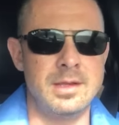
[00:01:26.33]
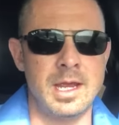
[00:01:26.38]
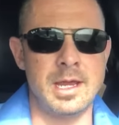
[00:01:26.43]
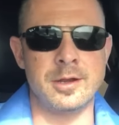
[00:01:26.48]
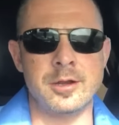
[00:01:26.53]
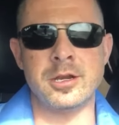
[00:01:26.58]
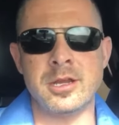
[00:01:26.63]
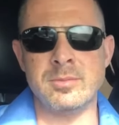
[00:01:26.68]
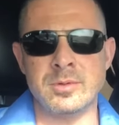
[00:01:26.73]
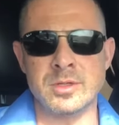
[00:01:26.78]

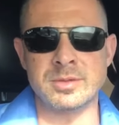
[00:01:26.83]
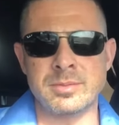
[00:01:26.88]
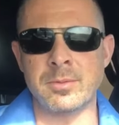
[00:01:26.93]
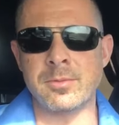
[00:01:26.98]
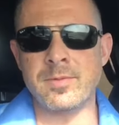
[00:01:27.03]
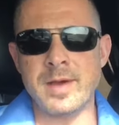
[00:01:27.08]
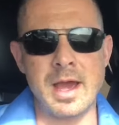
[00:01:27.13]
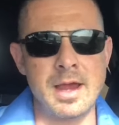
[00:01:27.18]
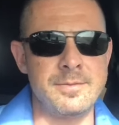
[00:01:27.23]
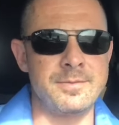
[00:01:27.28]
and aren't able to
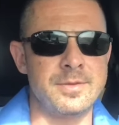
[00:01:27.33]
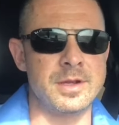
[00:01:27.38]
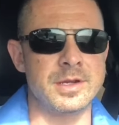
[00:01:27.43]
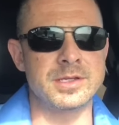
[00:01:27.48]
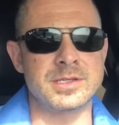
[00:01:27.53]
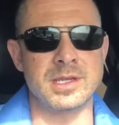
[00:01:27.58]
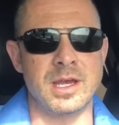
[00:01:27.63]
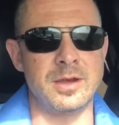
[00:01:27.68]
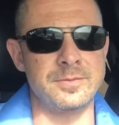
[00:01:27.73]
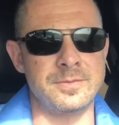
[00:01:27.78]
provide for
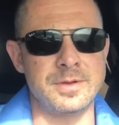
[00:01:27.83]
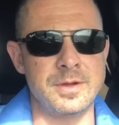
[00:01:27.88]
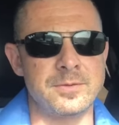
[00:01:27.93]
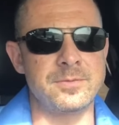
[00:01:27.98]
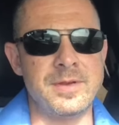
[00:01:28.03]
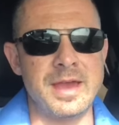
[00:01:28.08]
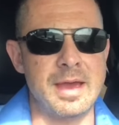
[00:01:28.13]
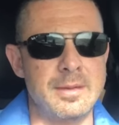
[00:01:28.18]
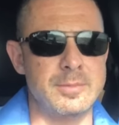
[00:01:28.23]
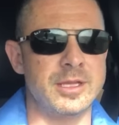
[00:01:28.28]
yourself and your
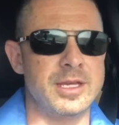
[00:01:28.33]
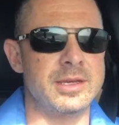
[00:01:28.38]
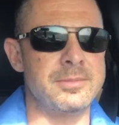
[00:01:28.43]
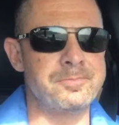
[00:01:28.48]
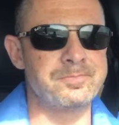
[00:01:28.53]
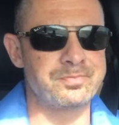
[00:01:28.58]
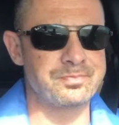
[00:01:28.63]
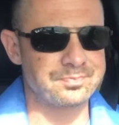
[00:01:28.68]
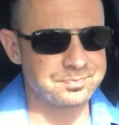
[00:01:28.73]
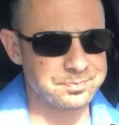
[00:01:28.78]
family,
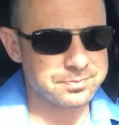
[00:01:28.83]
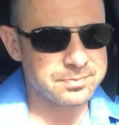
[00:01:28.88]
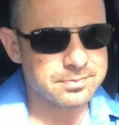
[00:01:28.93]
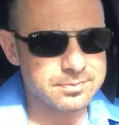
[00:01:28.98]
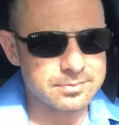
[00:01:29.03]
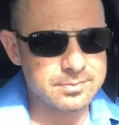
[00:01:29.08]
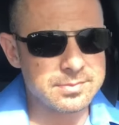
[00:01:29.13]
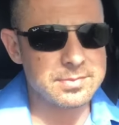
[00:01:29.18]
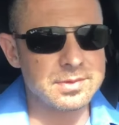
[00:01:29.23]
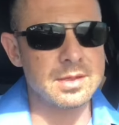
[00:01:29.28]

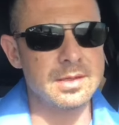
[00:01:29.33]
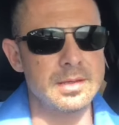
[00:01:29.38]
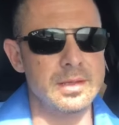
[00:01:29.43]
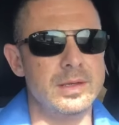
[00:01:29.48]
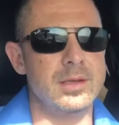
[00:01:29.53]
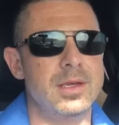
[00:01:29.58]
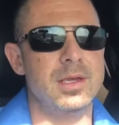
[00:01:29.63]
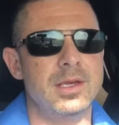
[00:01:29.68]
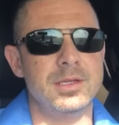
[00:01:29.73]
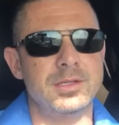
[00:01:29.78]

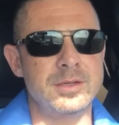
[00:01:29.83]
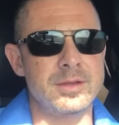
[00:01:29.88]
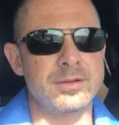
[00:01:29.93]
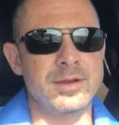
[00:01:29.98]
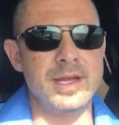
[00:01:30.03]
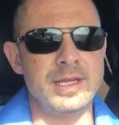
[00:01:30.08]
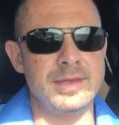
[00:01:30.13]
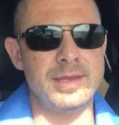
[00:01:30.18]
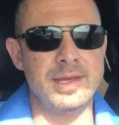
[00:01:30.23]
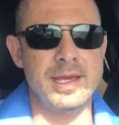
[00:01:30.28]
do the
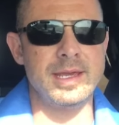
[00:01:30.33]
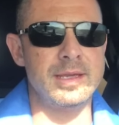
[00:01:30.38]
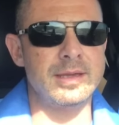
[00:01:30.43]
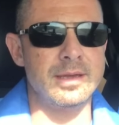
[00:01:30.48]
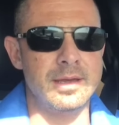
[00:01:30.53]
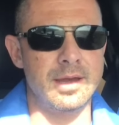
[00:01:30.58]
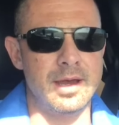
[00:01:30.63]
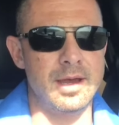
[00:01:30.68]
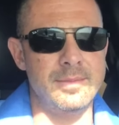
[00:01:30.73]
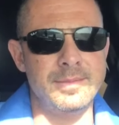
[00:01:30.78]
right thing.
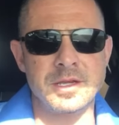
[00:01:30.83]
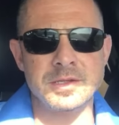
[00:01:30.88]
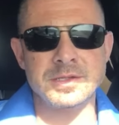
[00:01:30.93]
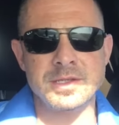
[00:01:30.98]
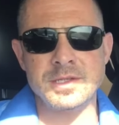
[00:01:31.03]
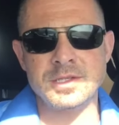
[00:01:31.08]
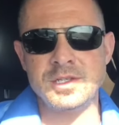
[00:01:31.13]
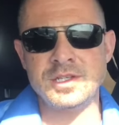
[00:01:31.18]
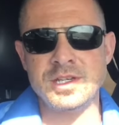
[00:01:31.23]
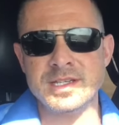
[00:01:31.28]
Uh, they
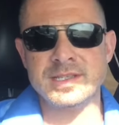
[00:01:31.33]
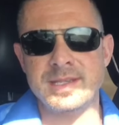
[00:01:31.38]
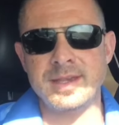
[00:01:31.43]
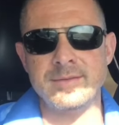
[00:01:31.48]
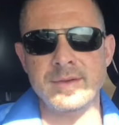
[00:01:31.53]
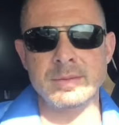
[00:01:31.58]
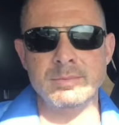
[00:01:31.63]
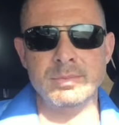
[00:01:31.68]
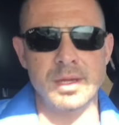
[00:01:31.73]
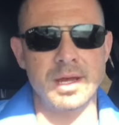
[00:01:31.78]
also suggest
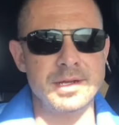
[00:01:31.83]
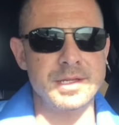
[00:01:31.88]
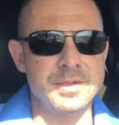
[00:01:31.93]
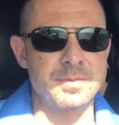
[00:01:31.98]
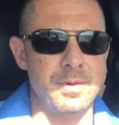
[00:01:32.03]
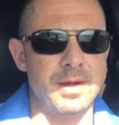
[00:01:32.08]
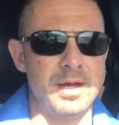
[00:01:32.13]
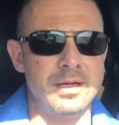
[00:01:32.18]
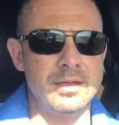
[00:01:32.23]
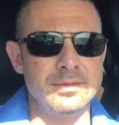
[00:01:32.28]
giving blood
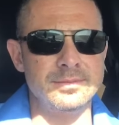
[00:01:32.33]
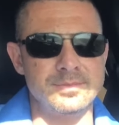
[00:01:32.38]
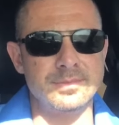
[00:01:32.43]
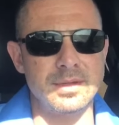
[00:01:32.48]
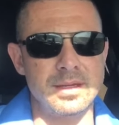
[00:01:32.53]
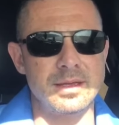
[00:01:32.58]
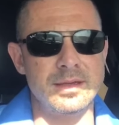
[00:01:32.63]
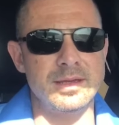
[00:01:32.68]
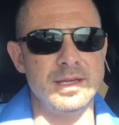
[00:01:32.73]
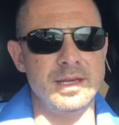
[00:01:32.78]
as well,
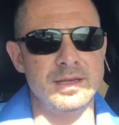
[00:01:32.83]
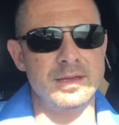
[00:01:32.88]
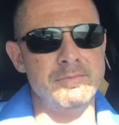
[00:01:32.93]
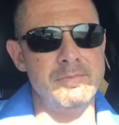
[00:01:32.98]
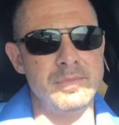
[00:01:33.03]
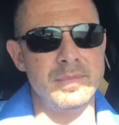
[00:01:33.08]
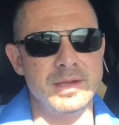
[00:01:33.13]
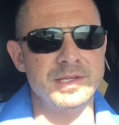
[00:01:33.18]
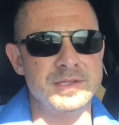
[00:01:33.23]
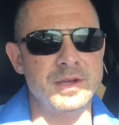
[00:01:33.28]

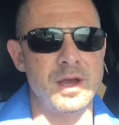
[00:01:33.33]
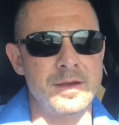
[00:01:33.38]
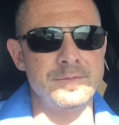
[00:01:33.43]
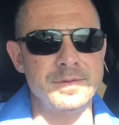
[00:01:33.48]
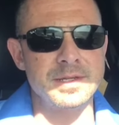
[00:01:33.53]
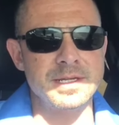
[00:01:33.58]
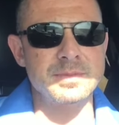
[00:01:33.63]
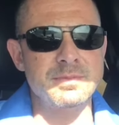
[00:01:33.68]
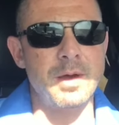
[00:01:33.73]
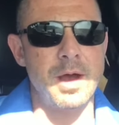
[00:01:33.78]
um, as
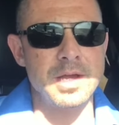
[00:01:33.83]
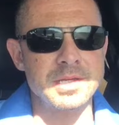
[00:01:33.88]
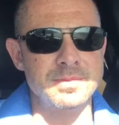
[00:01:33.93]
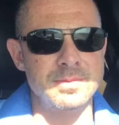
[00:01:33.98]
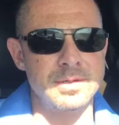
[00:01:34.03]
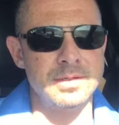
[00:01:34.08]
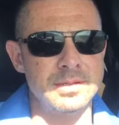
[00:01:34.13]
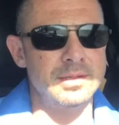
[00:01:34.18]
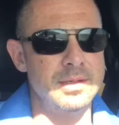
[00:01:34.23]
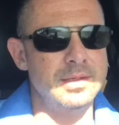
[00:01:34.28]
often as
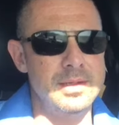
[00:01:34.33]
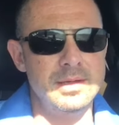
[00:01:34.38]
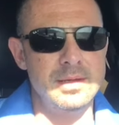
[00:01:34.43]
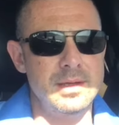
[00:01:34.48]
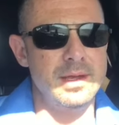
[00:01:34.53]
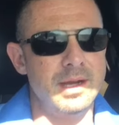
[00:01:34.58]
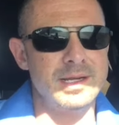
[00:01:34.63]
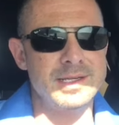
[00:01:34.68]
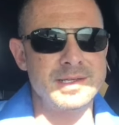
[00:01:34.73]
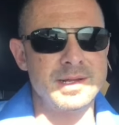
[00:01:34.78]
possible.
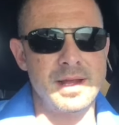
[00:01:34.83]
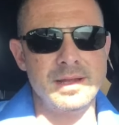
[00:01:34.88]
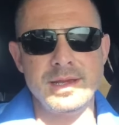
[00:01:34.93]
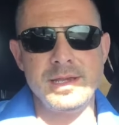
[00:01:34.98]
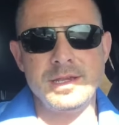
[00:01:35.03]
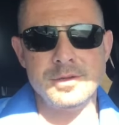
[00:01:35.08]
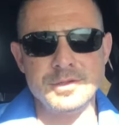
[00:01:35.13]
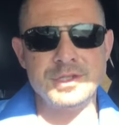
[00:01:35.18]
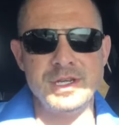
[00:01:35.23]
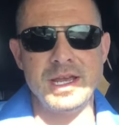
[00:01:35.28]
And it's not
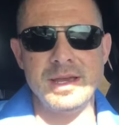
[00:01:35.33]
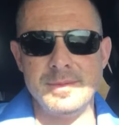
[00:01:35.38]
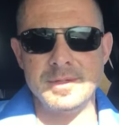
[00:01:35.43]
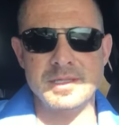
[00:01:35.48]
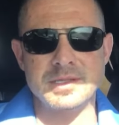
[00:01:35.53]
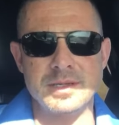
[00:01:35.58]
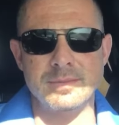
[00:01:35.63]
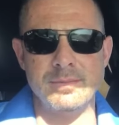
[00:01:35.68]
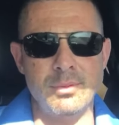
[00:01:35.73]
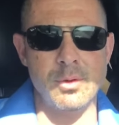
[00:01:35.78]
like you're
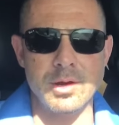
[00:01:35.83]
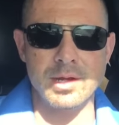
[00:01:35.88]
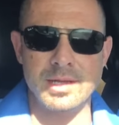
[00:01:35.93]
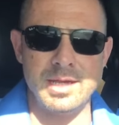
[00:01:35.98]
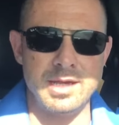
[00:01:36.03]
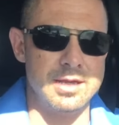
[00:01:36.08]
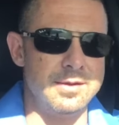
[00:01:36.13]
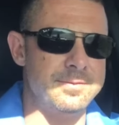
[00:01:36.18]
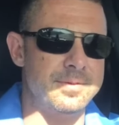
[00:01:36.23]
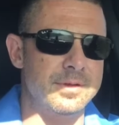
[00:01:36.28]
jamming some poor
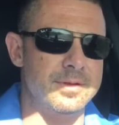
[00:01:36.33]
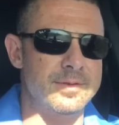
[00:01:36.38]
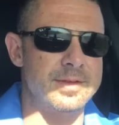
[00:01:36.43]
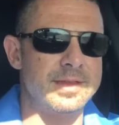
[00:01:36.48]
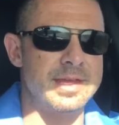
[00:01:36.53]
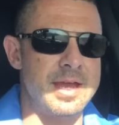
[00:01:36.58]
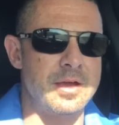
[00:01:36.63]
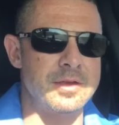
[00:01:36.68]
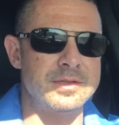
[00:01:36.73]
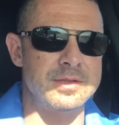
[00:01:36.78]
kid full of a
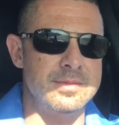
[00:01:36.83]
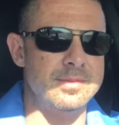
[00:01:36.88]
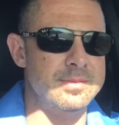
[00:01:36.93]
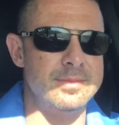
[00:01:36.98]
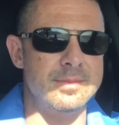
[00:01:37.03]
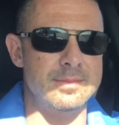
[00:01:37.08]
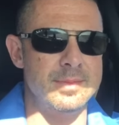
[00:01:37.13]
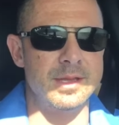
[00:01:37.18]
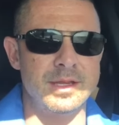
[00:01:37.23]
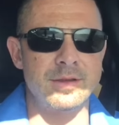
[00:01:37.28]

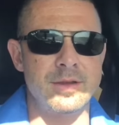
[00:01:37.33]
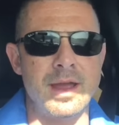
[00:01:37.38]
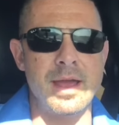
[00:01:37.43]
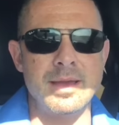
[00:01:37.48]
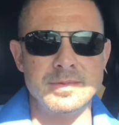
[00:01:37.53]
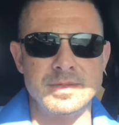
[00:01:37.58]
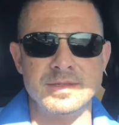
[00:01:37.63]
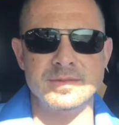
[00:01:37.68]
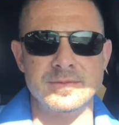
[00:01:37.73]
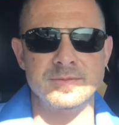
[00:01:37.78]
thousand
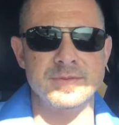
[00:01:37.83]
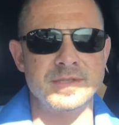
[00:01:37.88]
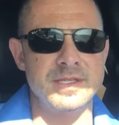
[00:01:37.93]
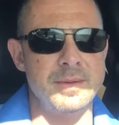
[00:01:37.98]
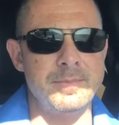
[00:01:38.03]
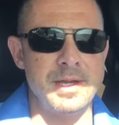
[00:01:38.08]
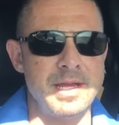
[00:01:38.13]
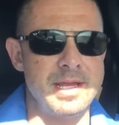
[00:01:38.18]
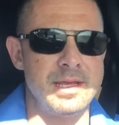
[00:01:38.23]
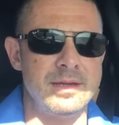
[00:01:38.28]
milligrams of
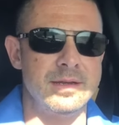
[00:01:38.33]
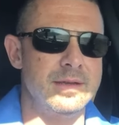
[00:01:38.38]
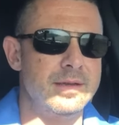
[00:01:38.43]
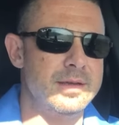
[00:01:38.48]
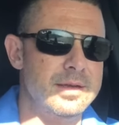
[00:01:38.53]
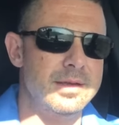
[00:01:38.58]
cypionate.